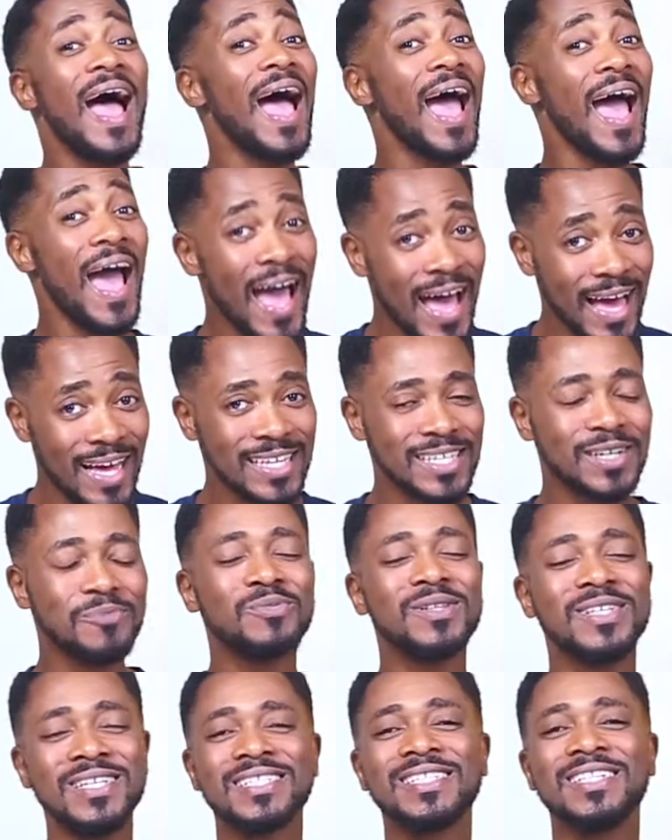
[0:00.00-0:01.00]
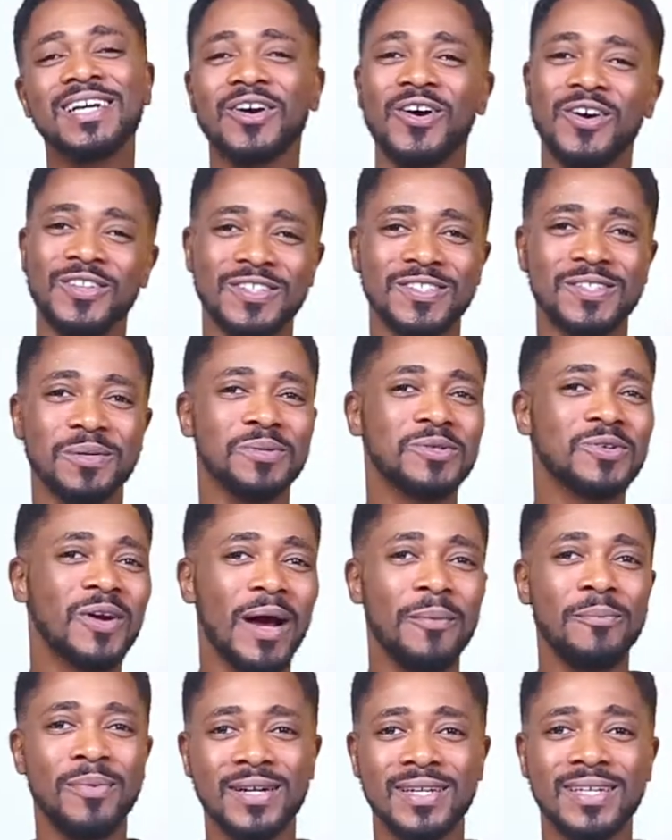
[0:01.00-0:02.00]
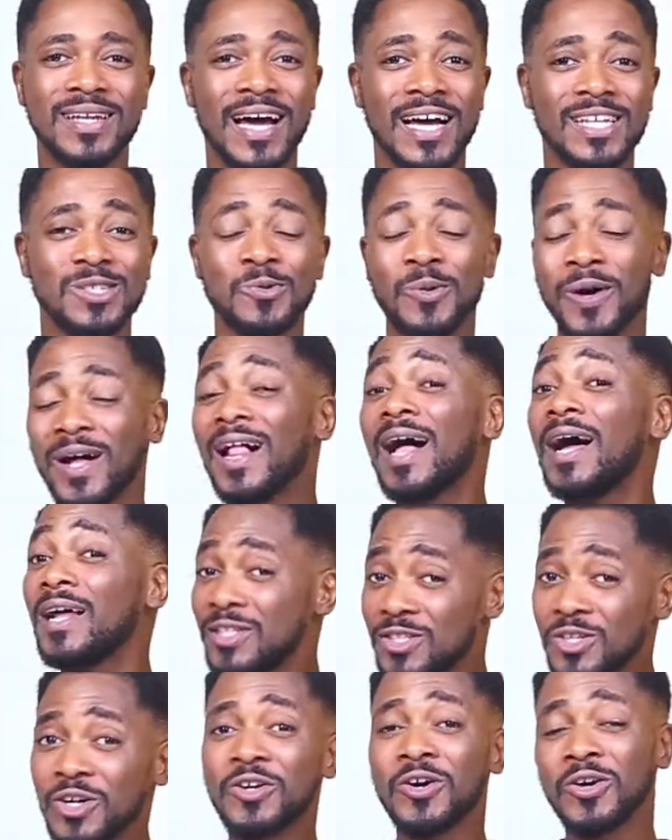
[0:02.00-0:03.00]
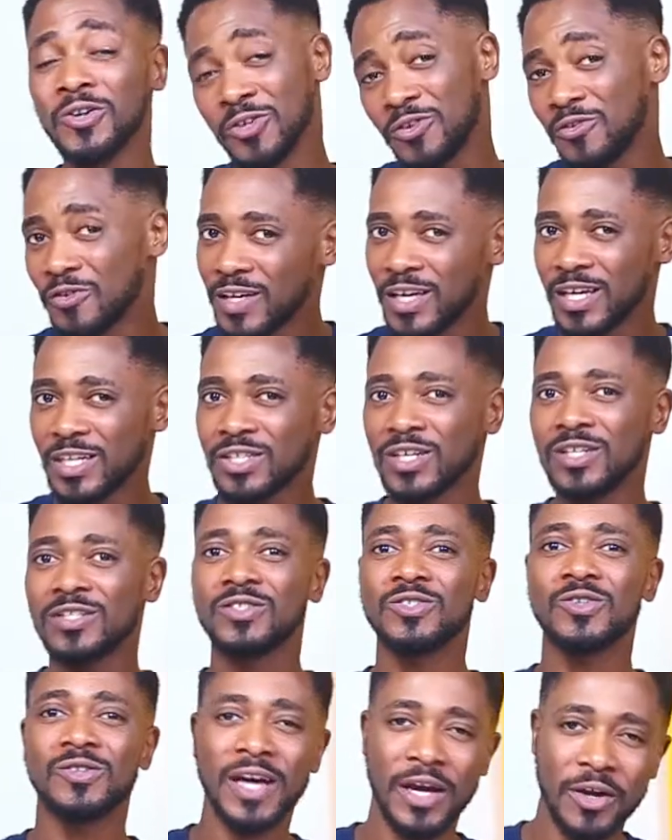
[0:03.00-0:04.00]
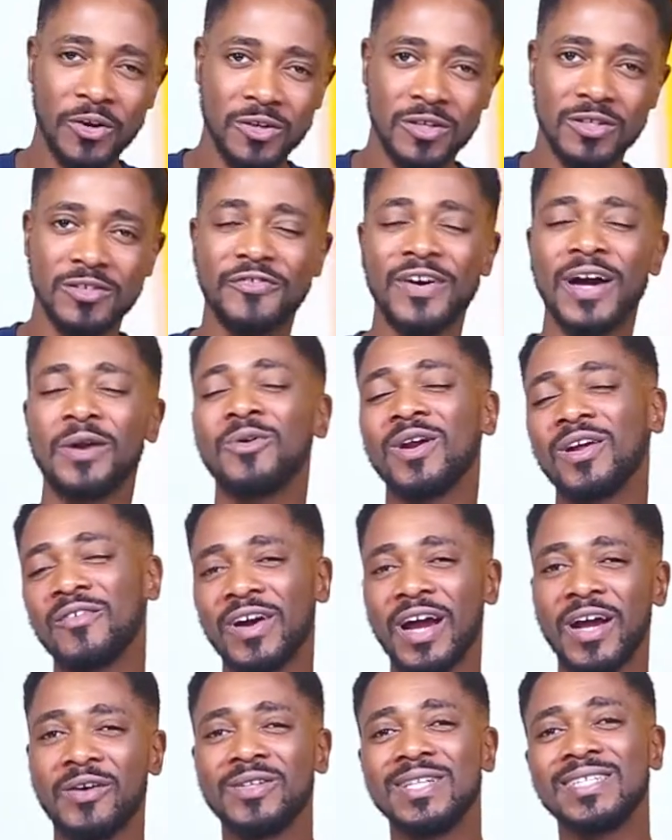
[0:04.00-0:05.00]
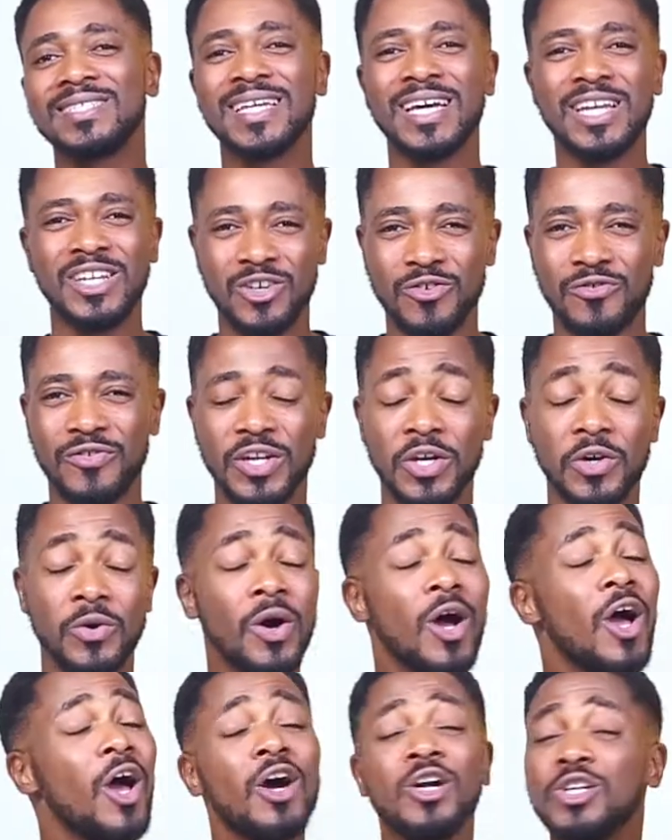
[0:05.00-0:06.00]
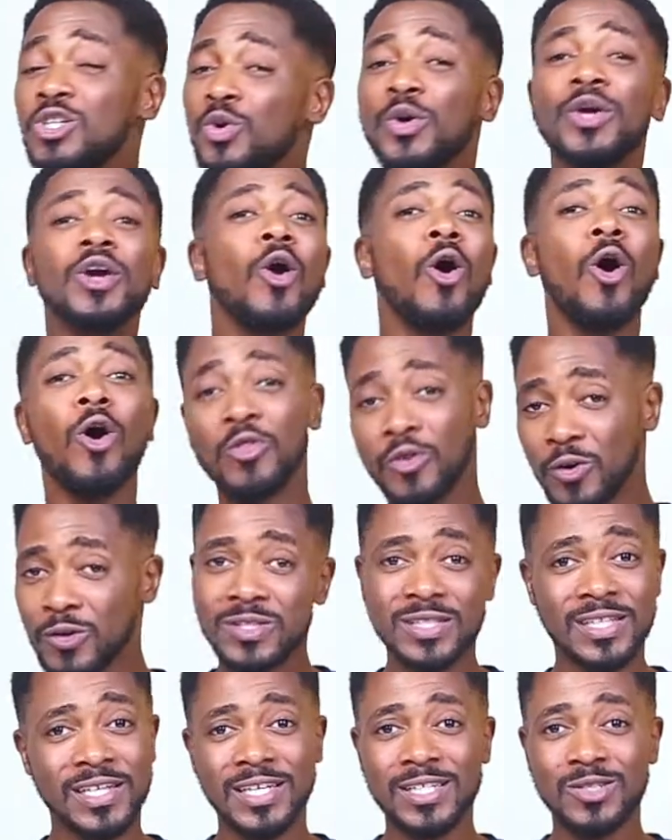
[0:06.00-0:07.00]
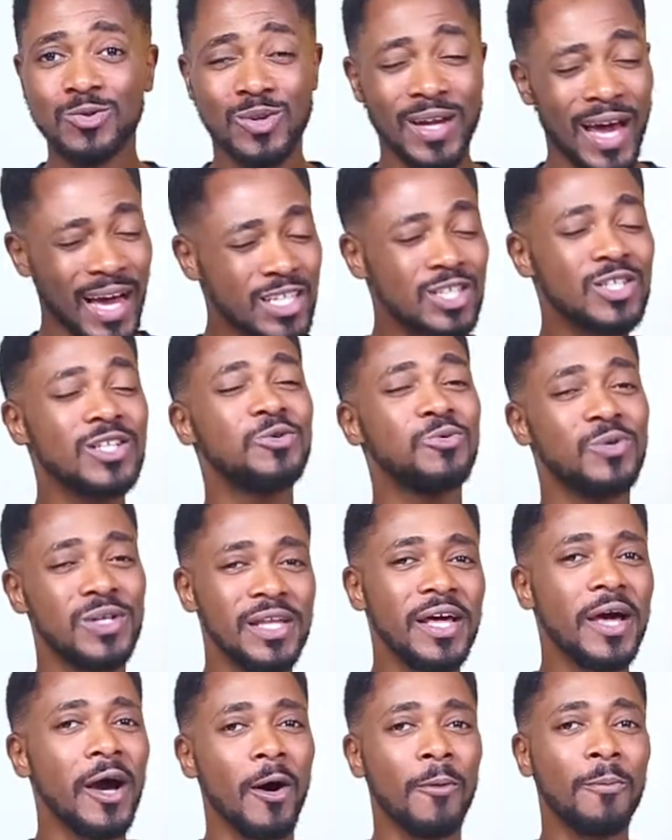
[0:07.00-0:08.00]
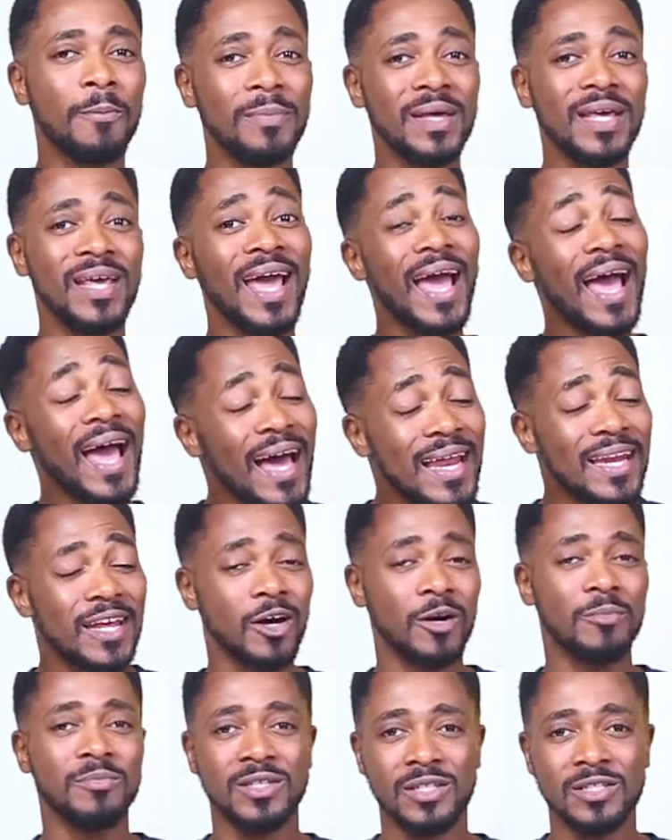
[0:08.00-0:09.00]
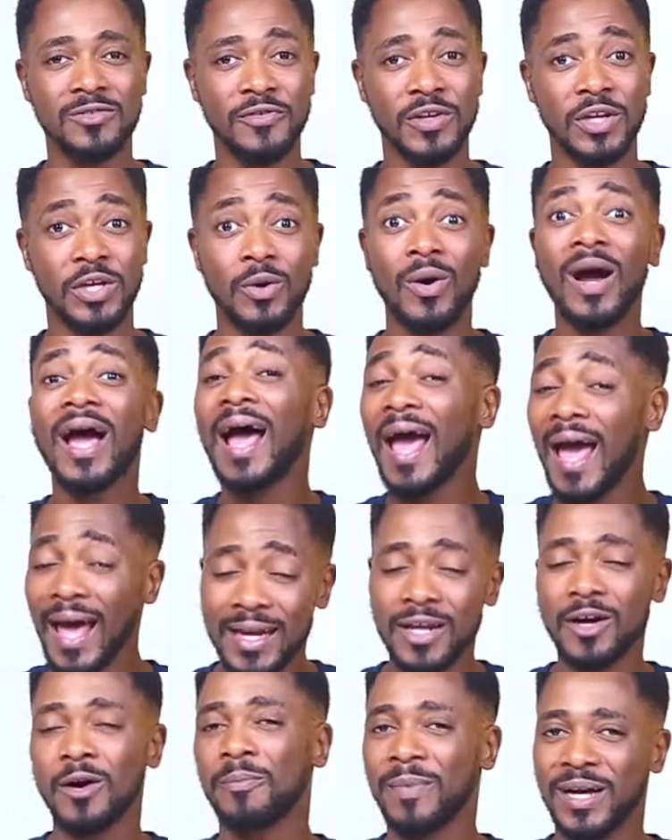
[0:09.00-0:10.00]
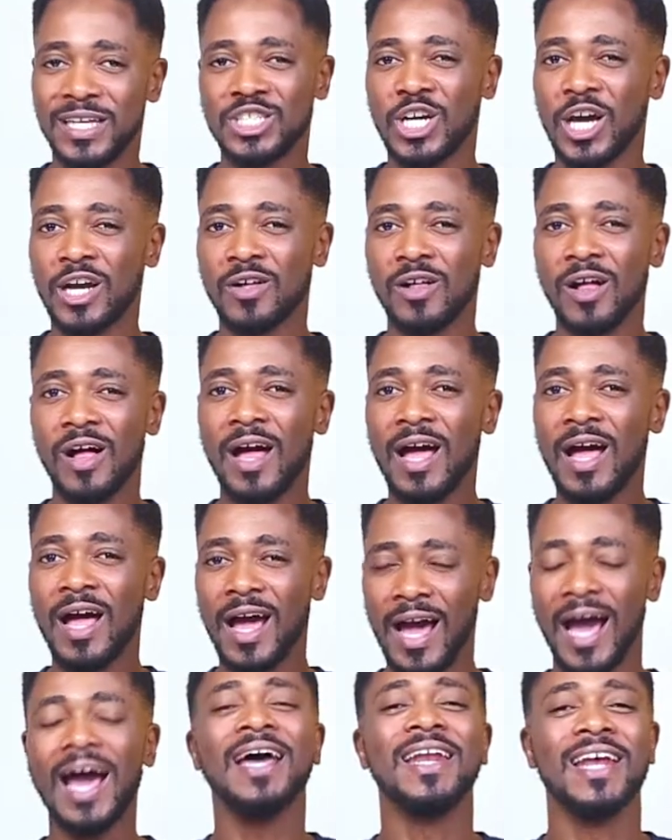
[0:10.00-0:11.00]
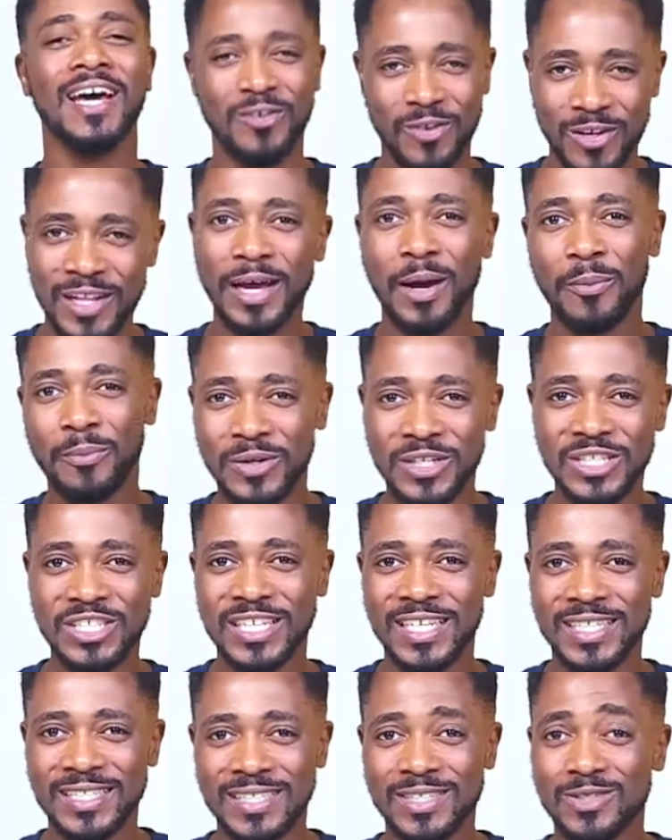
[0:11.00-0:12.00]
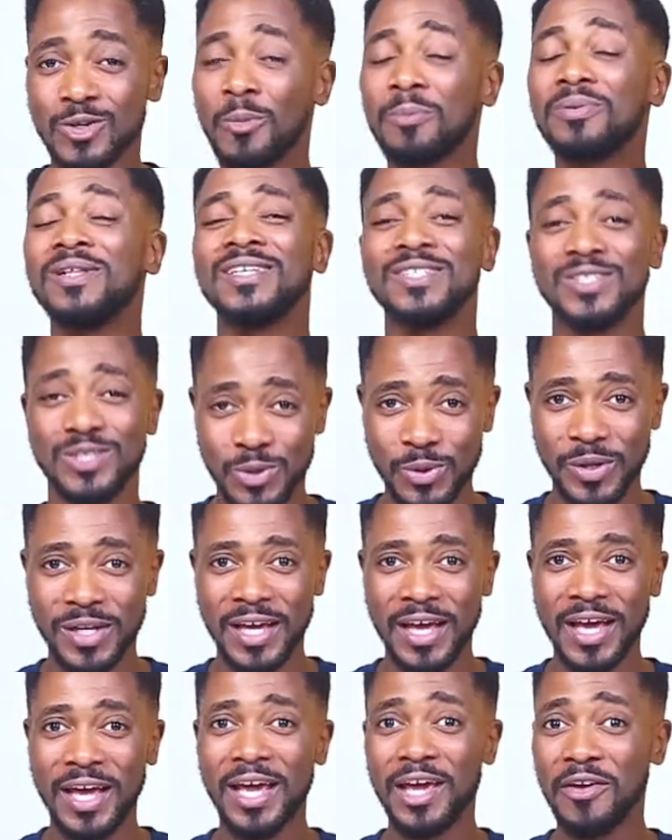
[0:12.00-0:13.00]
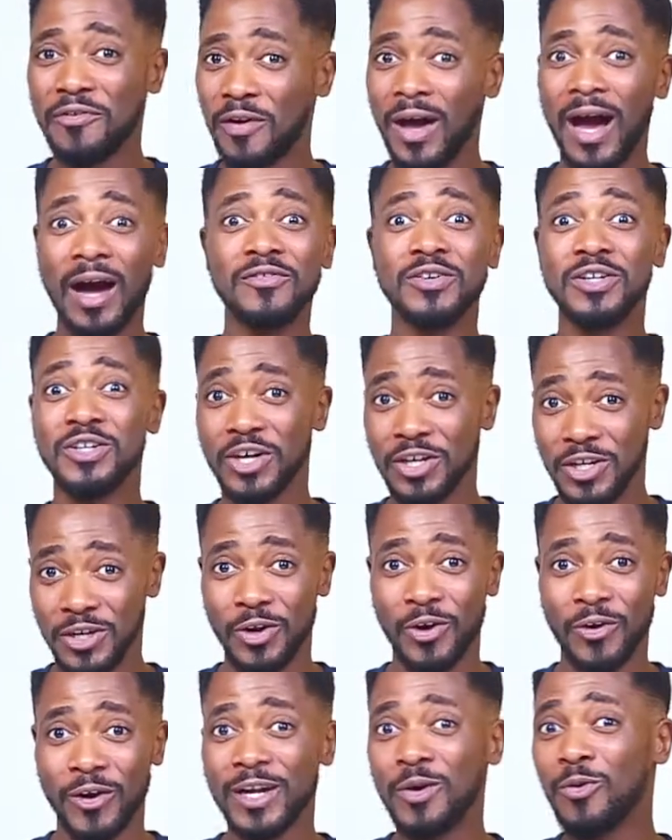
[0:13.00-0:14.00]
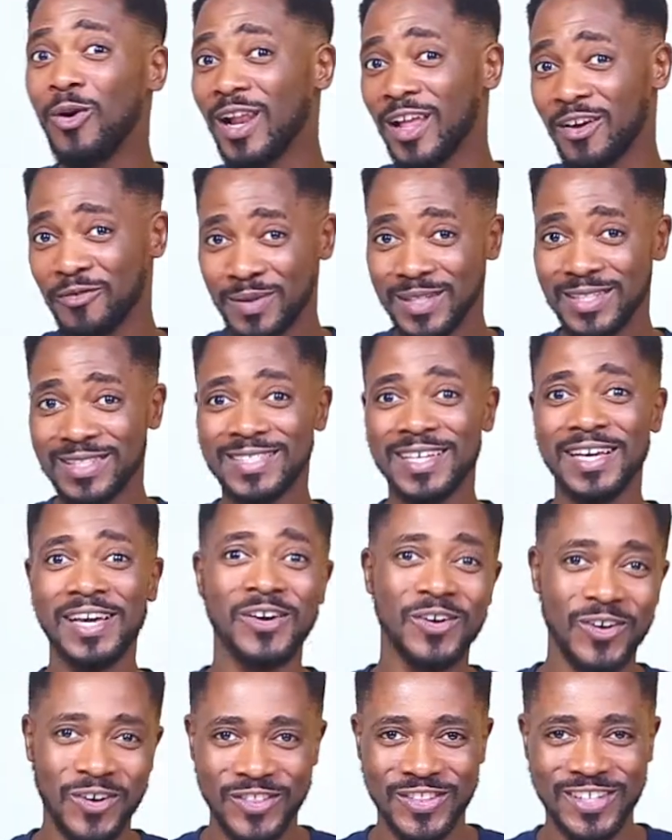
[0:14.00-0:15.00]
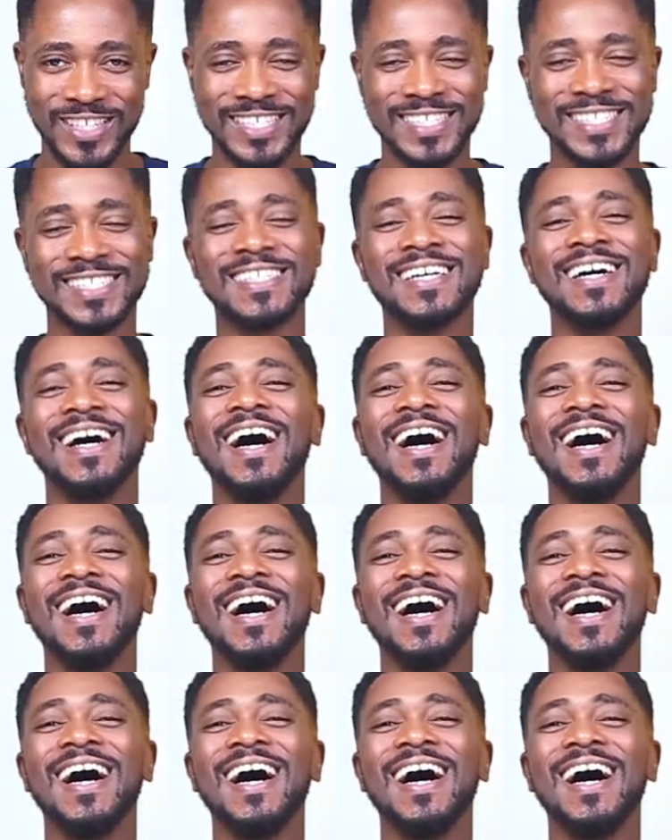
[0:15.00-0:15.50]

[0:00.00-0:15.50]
And please click on the subscribe button as well and turn on notifications so that you're notified whenever I release a new video. Doing all those things would actually really help me and help this video and help my channel, and I'd really appreciate it. So please do it if you haven't done it already while I've been saying all this.